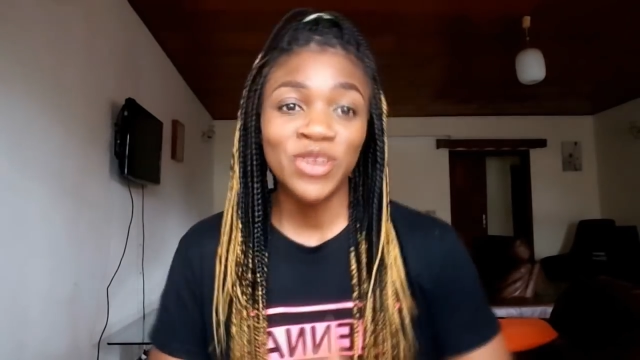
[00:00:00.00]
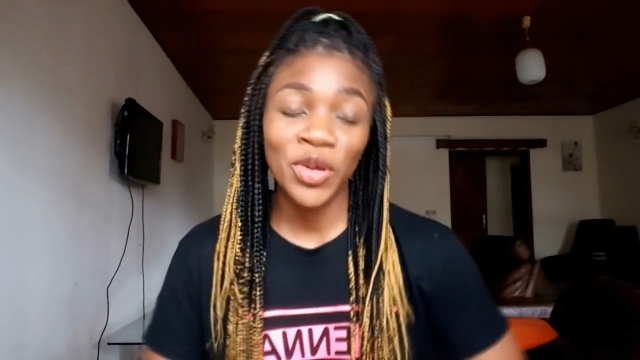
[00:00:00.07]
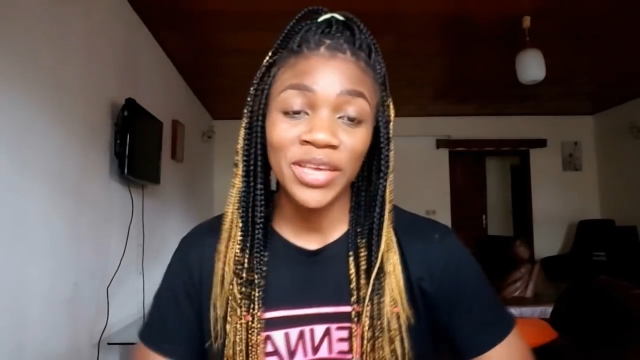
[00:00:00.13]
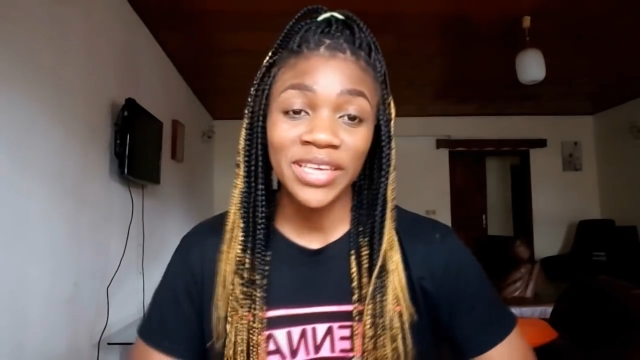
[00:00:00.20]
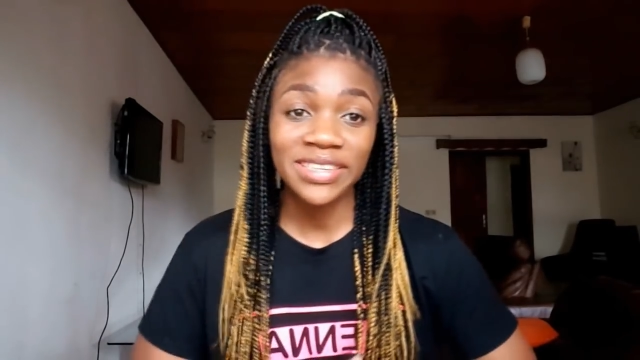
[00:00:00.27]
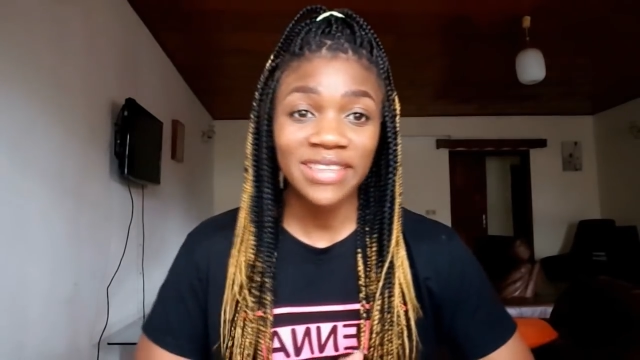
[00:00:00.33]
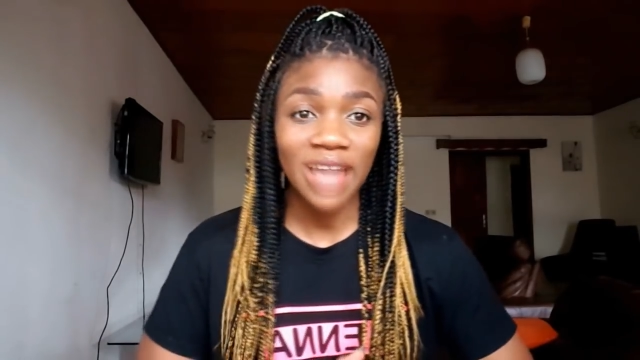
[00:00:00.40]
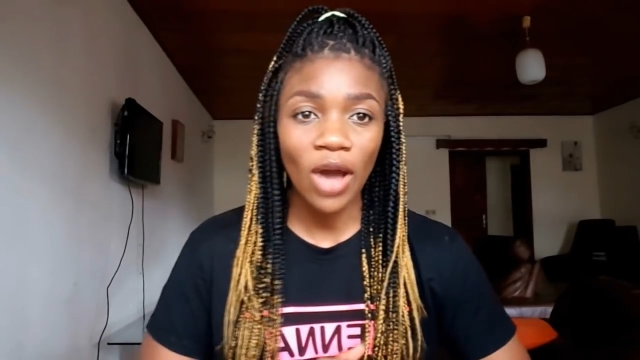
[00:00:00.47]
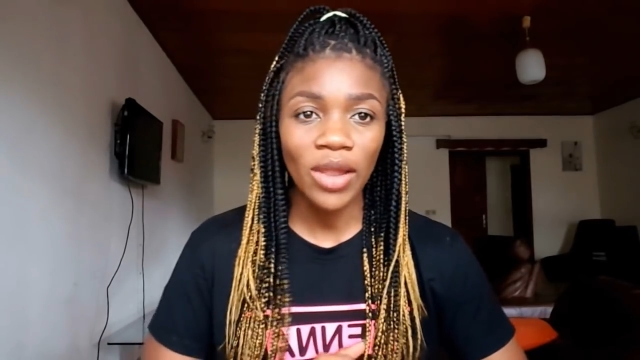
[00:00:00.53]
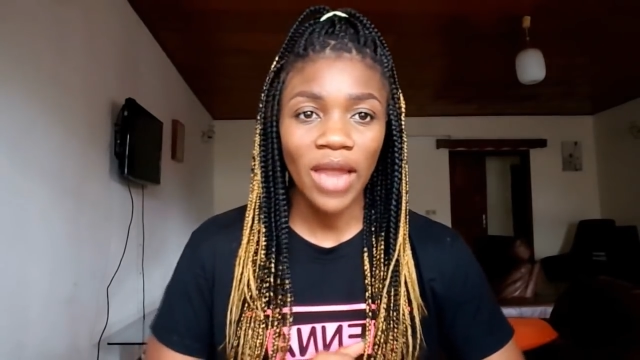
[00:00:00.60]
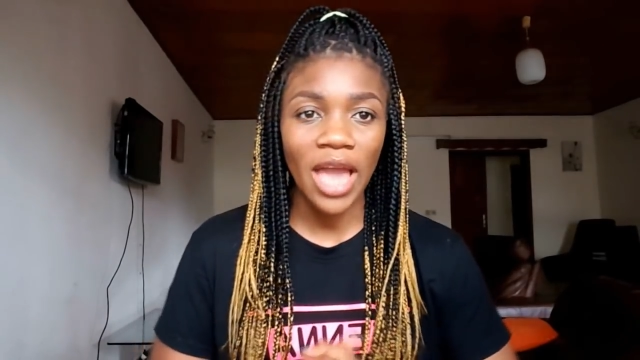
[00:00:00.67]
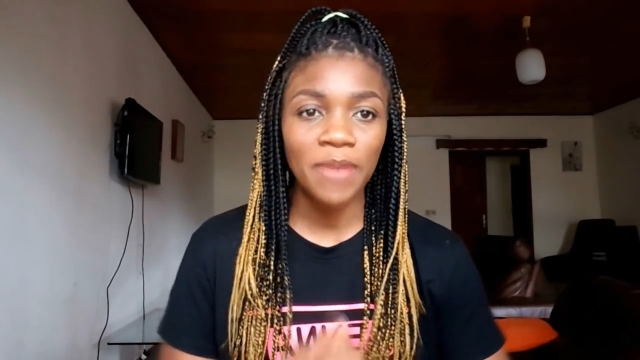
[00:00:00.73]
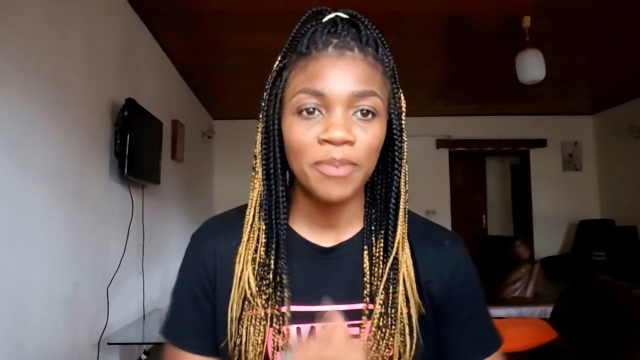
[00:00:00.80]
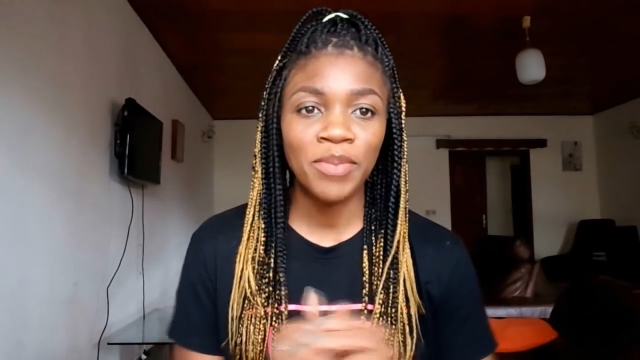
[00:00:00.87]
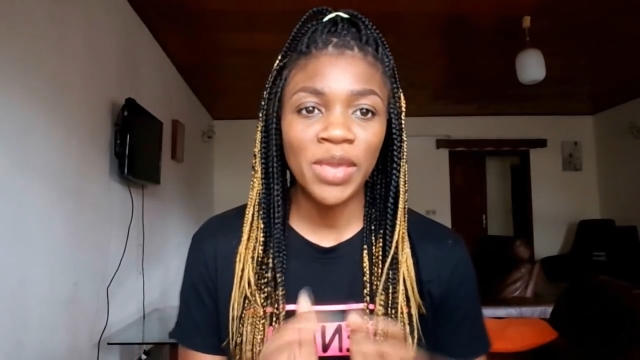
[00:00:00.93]
So he's now
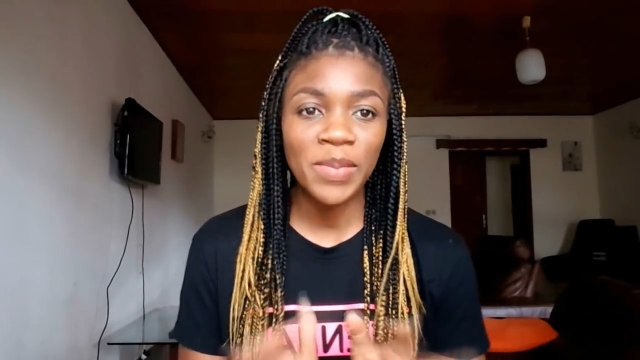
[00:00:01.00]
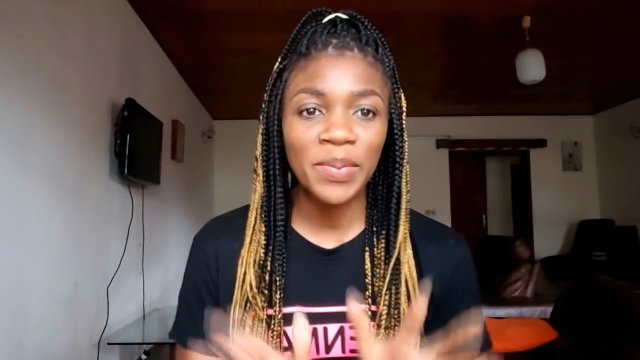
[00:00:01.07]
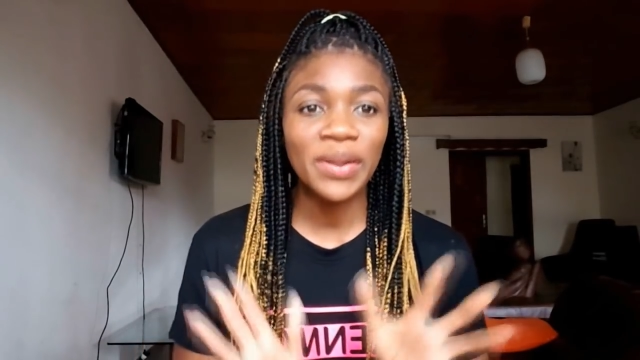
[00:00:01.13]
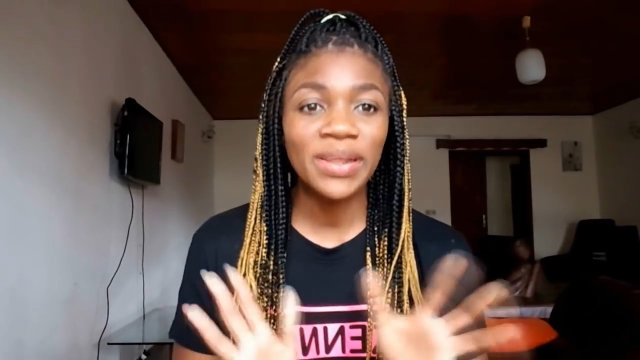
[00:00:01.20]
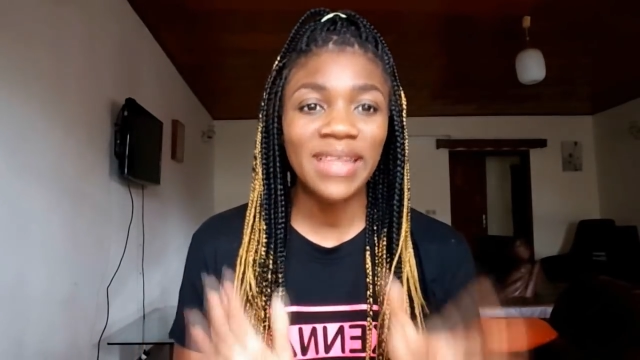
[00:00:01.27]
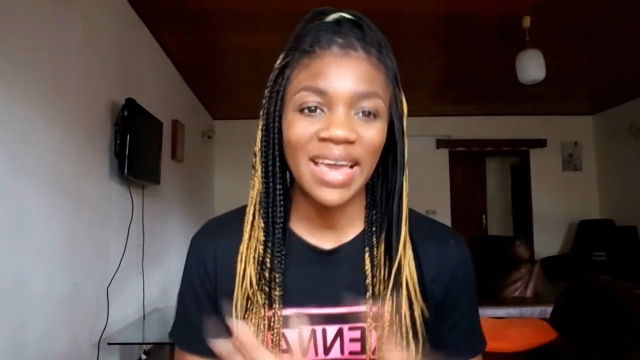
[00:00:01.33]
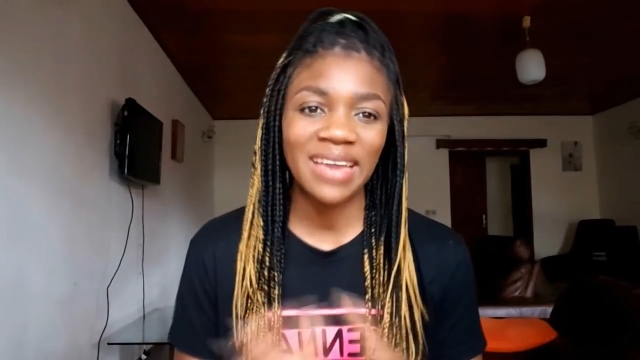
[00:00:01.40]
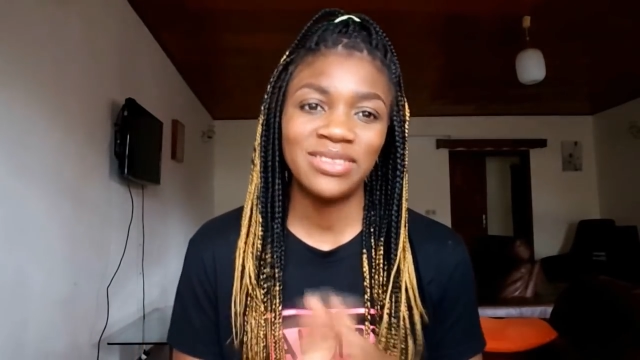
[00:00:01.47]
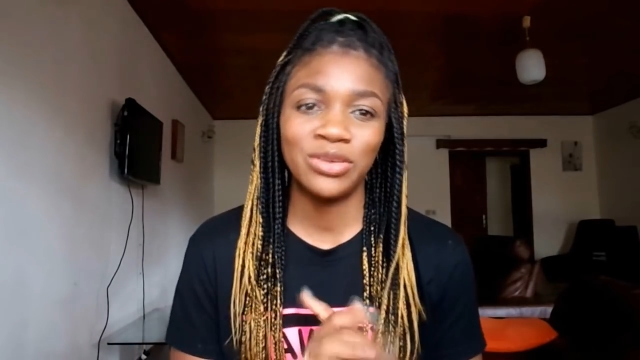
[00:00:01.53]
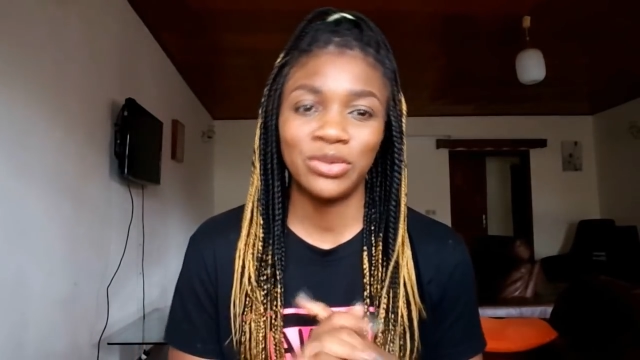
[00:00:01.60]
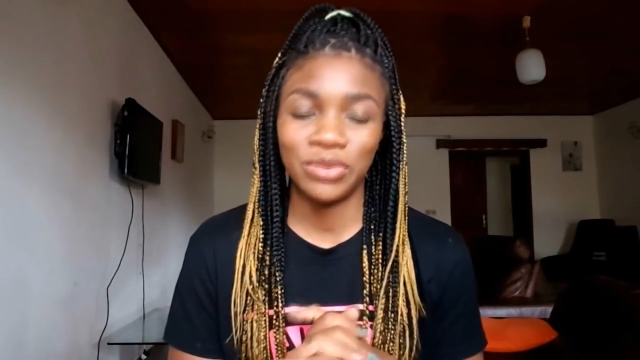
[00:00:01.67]
like, people like to